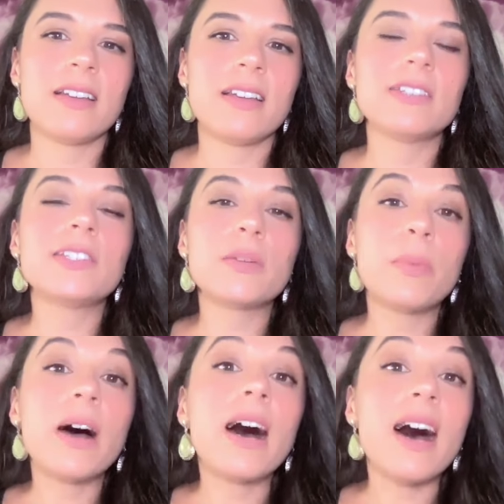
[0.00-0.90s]
Is it
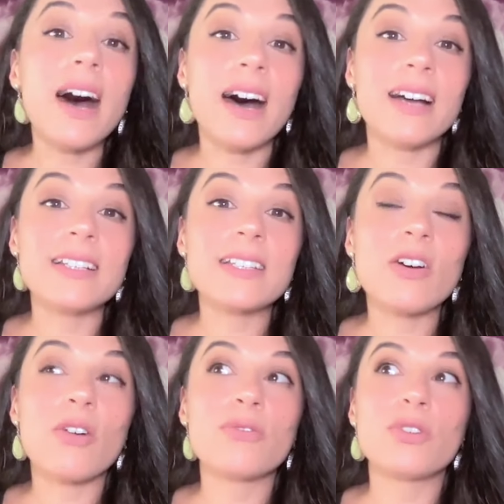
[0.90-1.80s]
part
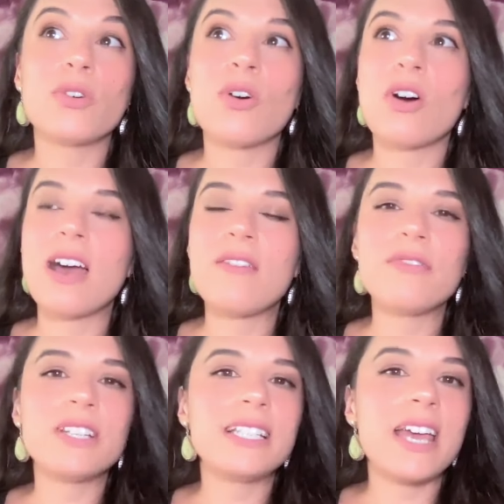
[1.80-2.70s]
of your
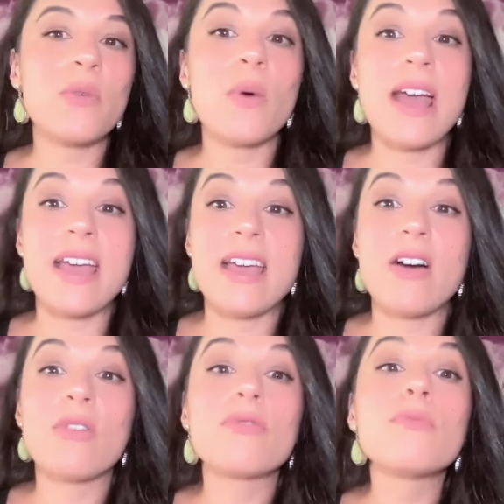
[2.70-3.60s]
everyday way
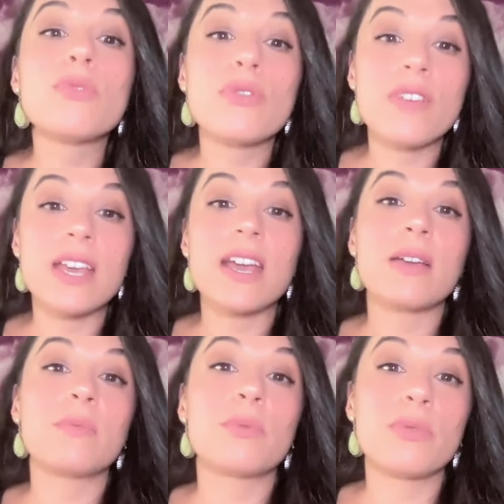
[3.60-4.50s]
of moving
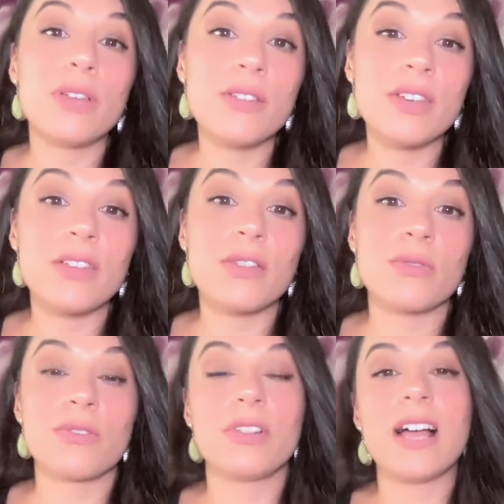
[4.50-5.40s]
and breathing
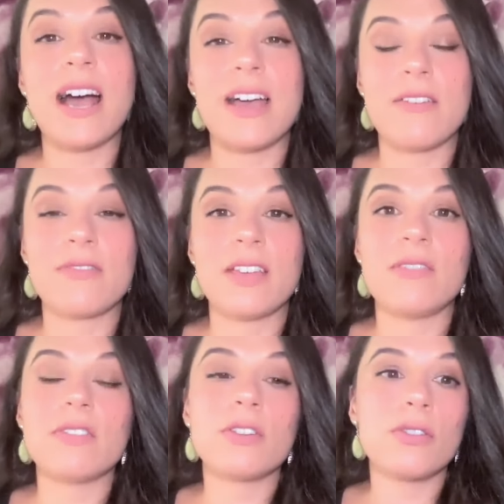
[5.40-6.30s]
through life,
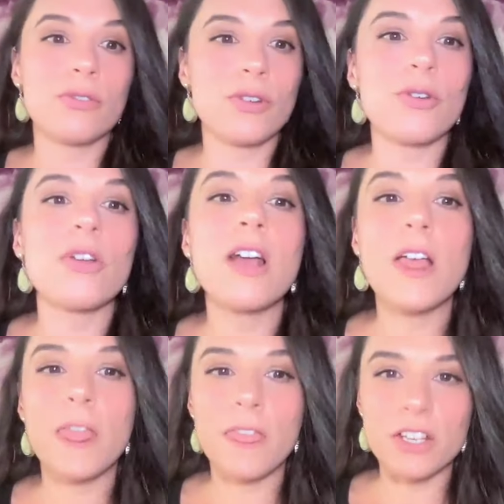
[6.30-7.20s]
even through
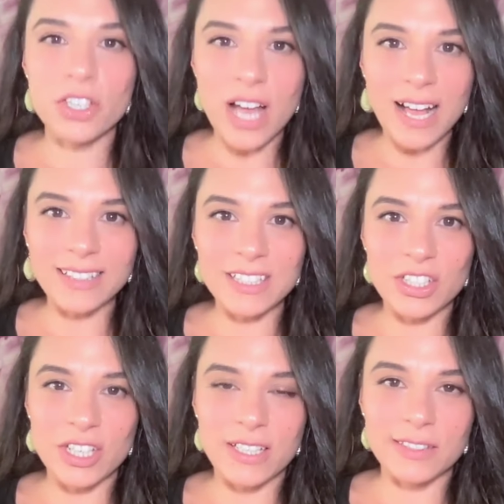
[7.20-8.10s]
the
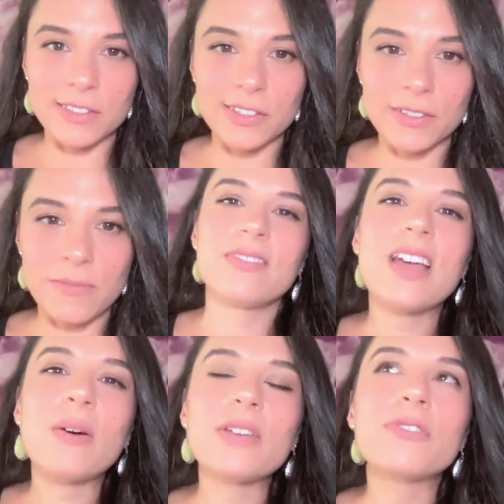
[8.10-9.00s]
challenges?
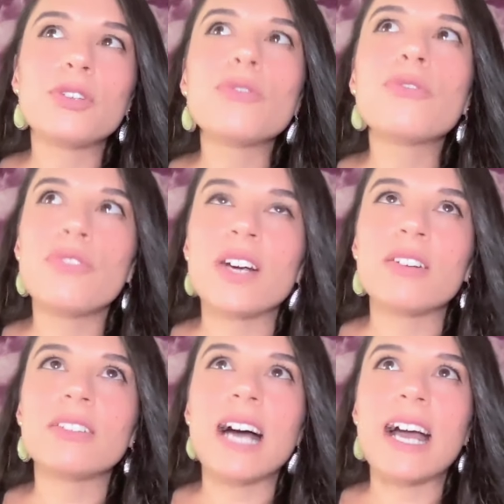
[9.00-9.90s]
Now, if you
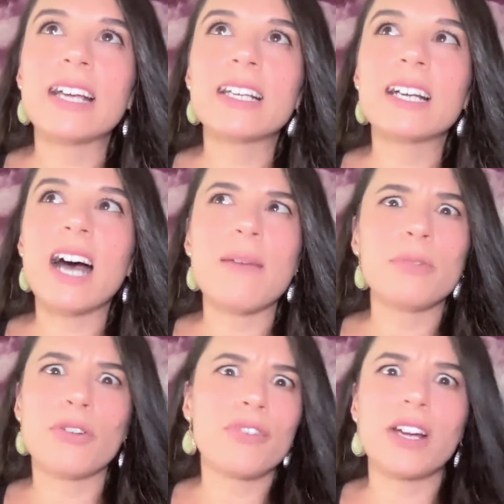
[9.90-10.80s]
feel like I'm
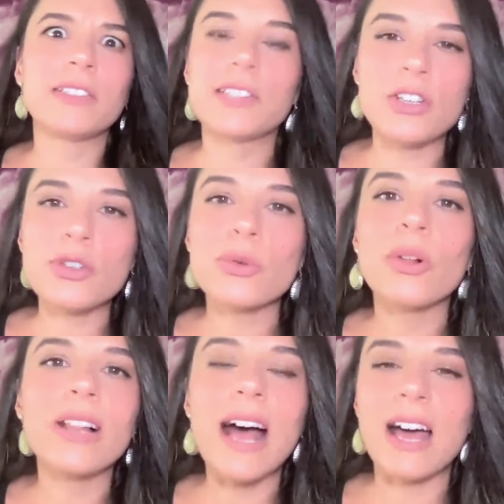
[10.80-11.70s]
not very
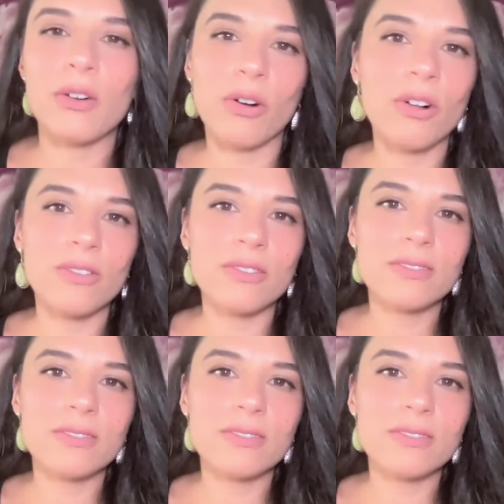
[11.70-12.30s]
sensual at all,